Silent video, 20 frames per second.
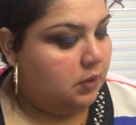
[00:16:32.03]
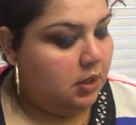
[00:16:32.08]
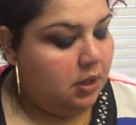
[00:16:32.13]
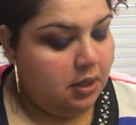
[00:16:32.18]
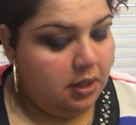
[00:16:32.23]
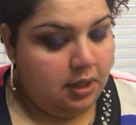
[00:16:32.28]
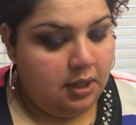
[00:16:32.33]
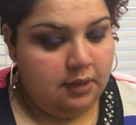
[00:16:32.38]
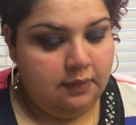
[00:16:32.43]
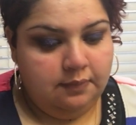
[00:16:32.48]

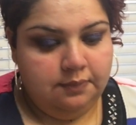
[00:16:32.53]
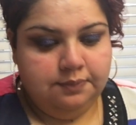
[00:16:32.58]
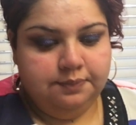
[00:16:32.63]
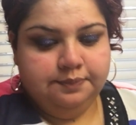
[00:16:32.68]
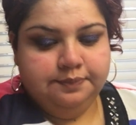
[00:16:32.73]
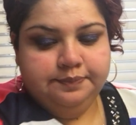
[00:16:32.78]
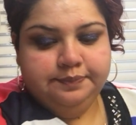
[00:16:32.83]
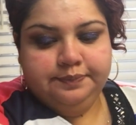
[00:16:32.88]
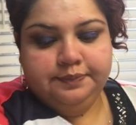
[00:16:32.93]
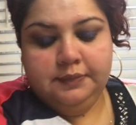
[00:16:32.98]
Okay.
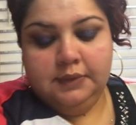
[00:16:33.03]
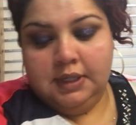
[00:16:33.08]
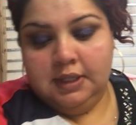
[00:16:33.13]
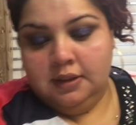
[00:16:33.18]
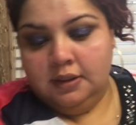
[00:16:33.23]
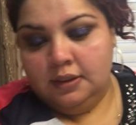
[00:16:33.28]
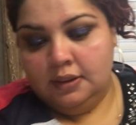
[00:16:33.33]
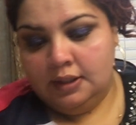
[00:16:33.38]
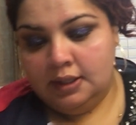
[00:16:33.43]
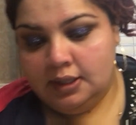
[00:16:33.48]

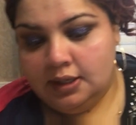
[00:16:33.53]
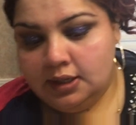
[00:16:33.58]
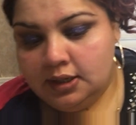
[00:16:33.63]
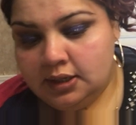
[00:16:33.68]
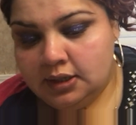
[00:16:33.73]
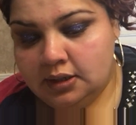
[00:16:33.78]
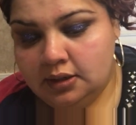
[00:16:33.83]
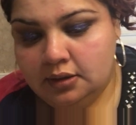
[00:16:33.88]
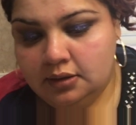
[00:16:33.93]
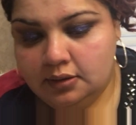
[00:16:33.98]
And
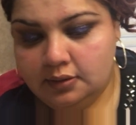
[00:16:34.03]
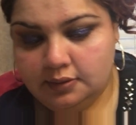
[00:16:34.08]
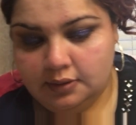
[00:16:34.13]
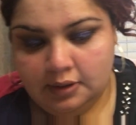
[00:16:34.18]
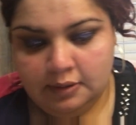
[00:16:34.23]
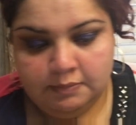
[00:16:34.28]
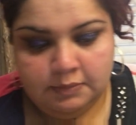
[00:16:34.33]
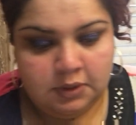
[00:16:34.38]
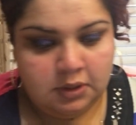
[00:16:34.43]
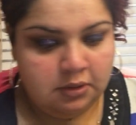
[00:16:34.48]
then
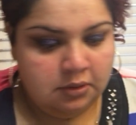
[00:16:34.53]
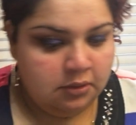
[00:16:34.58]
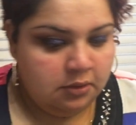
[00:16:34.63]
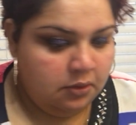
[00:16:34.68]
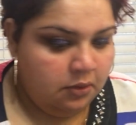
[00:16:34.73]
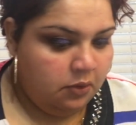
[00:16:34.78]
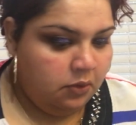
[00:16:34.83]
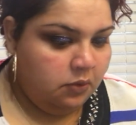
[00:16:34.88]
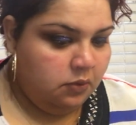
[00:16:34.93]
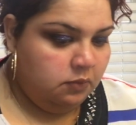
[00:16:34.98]
I'm gonna
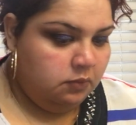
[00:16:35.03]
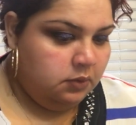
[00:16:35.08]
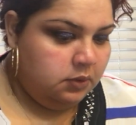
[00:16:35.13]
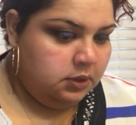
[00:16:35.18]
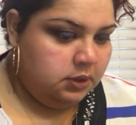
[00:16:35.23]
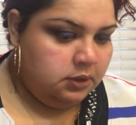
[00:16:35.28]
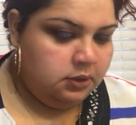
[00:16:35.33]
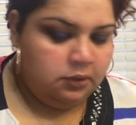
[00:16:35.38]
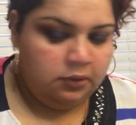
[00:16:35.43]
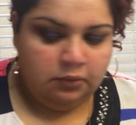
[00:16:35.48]
go, where
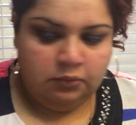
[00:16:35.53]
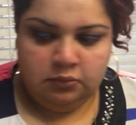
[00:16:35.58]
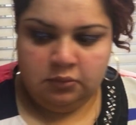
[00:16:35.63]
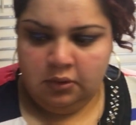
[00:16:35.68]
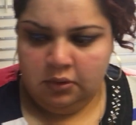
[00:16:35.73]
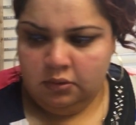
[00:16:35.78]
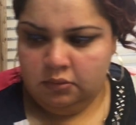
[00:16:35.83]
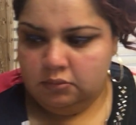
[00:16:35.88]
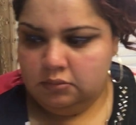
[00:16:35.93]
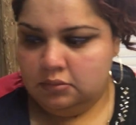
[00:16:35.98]
did you
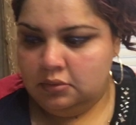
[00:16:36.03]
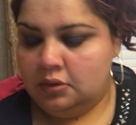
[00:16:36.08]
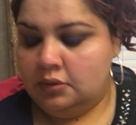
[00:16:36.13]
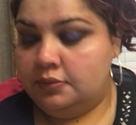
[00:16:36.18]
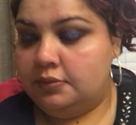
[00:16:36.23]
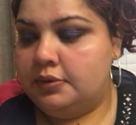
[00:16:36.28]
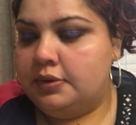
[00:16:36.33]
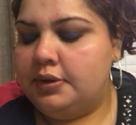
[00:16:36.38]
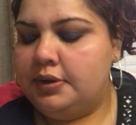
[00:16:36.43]
go? Oh.